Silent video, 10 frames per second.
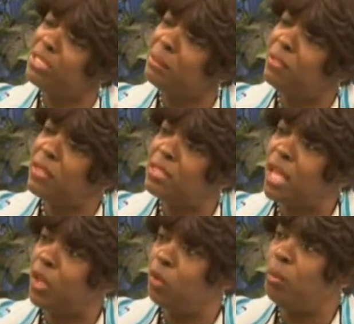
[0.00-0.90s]
are some of the things
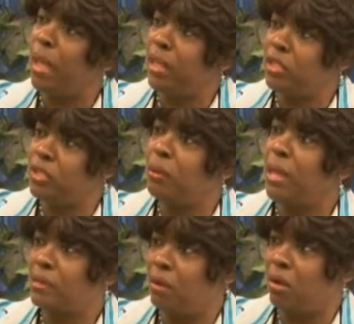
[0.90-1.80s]
that you ran into
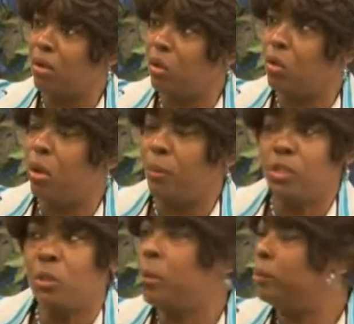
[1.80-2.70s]
as an Encore
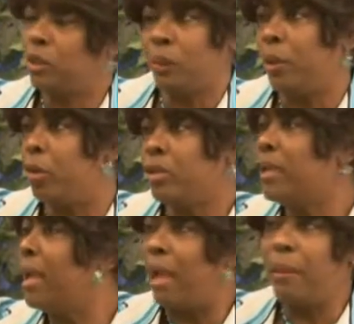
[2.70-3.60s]
entrepreneur?
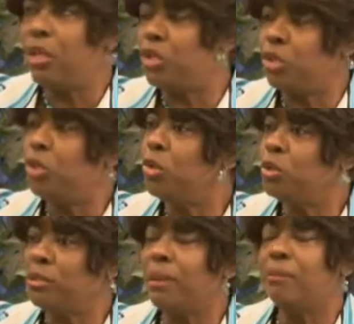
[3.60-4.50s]
I mean, did you
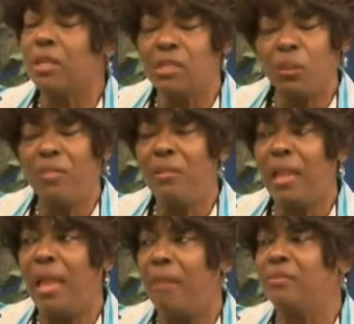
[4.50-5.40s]
use, because the one thing
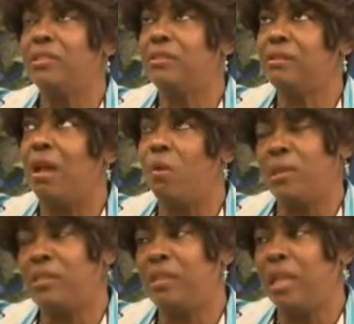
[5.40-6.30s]
I have to
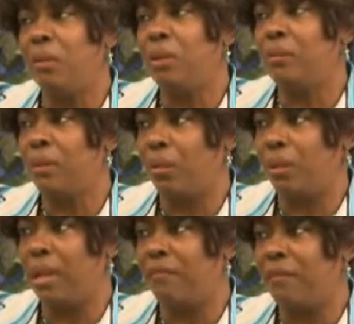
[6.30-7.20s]
always say when
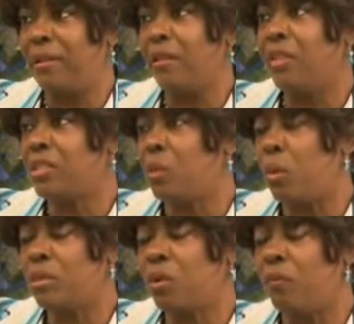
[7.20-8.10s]
I find out that
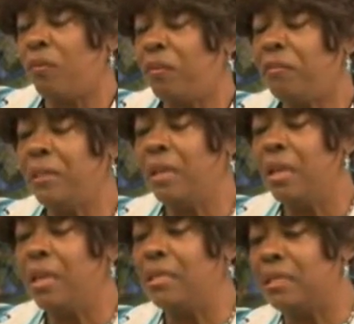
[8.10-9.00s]
someone's over 50
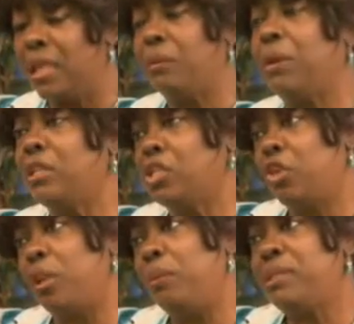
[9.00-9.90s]
is getting ready to
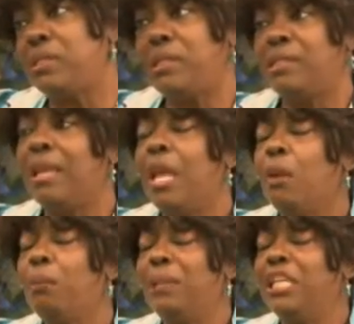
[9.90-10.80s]
start a business is,
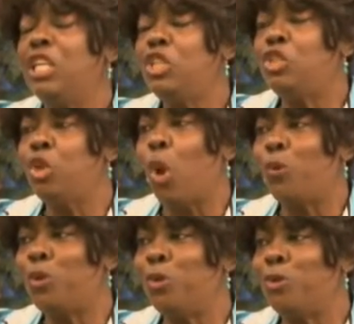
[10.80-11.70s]
please
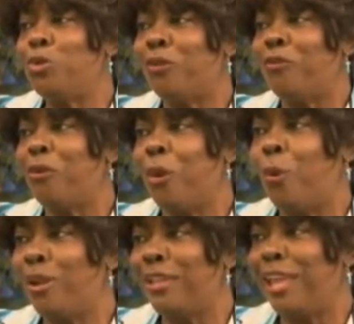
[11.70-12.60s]
don't use your
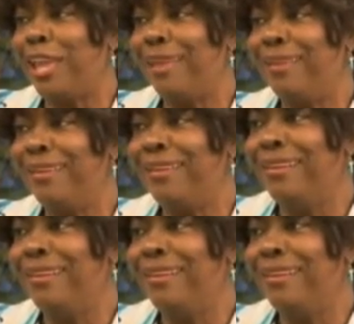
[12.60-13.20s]
401k